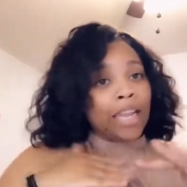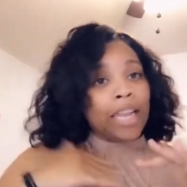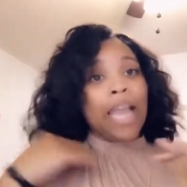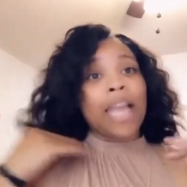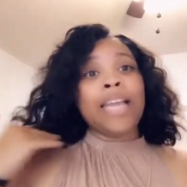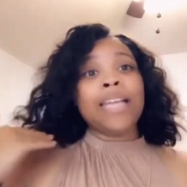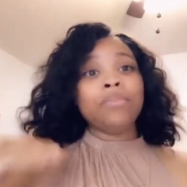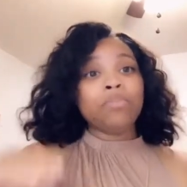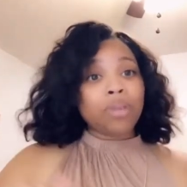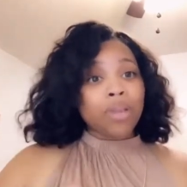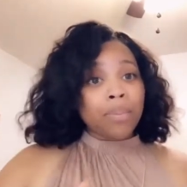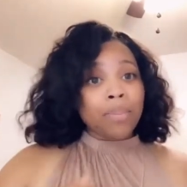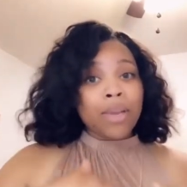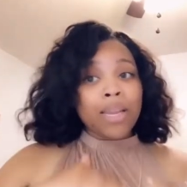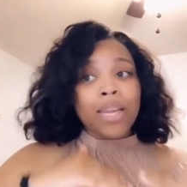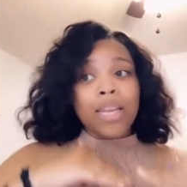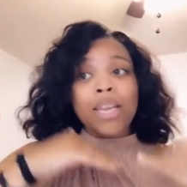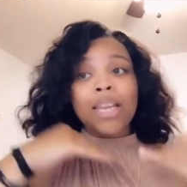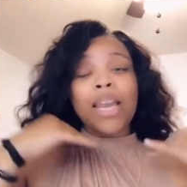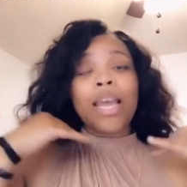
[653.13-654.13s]
and
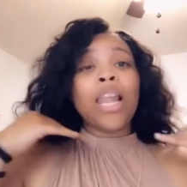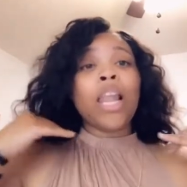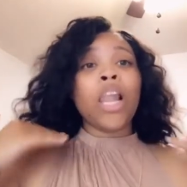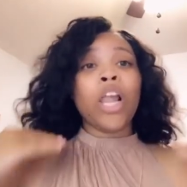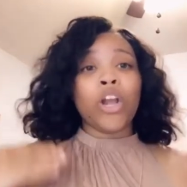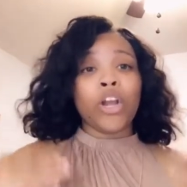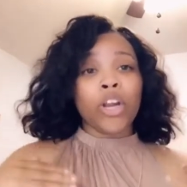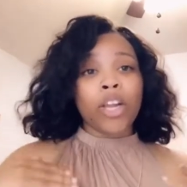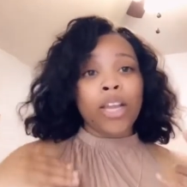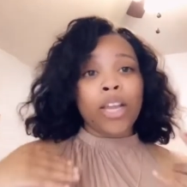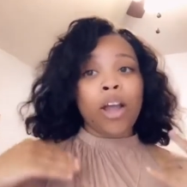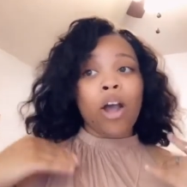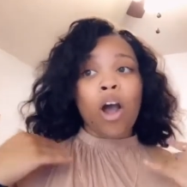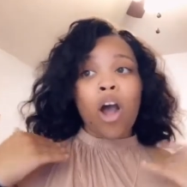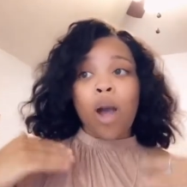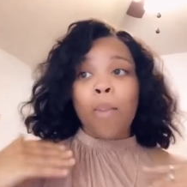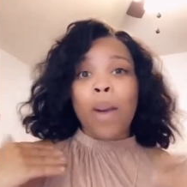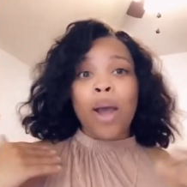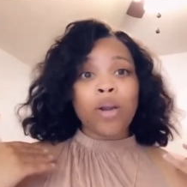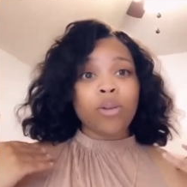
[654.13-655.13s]
learning
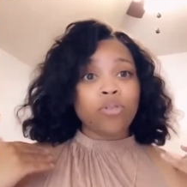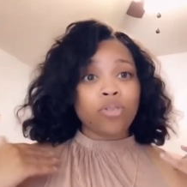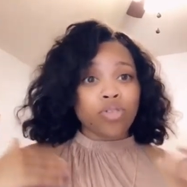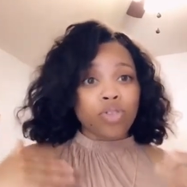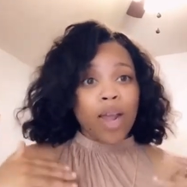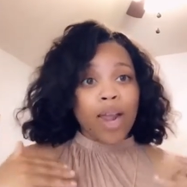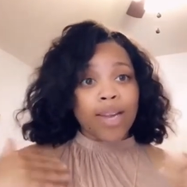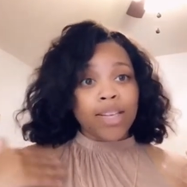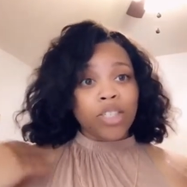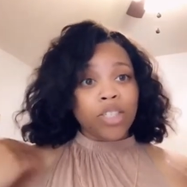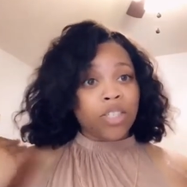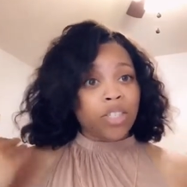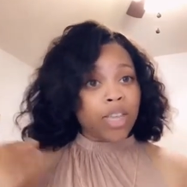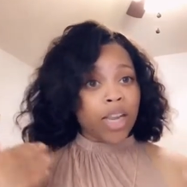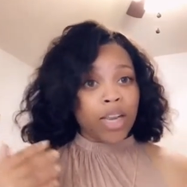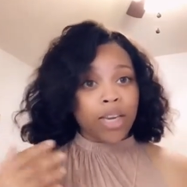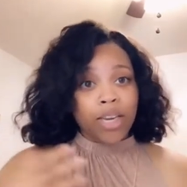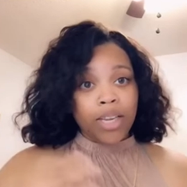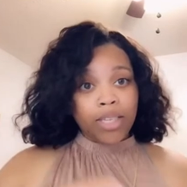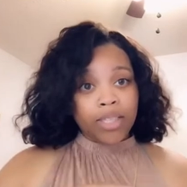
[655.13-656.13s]
all my new strategies,
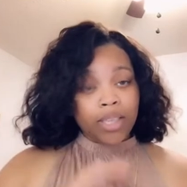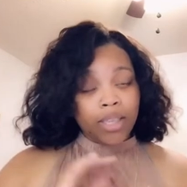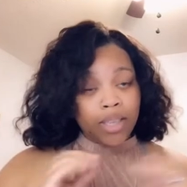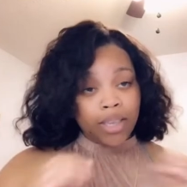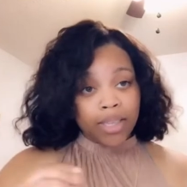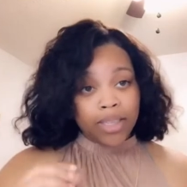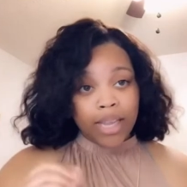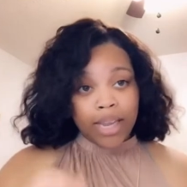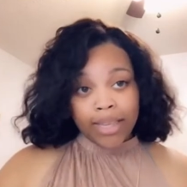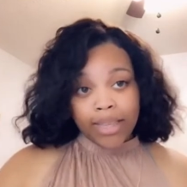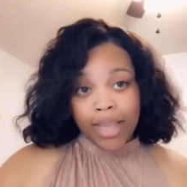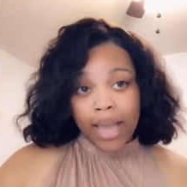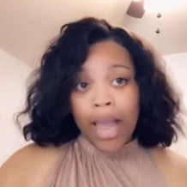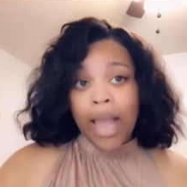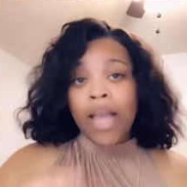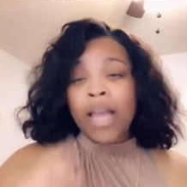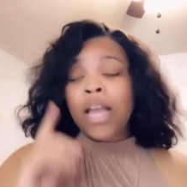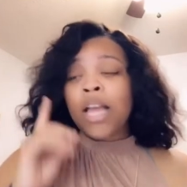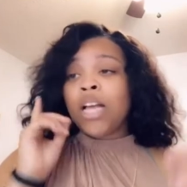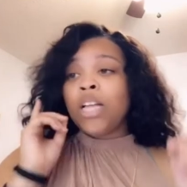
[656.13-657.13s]
techniques, and things like that.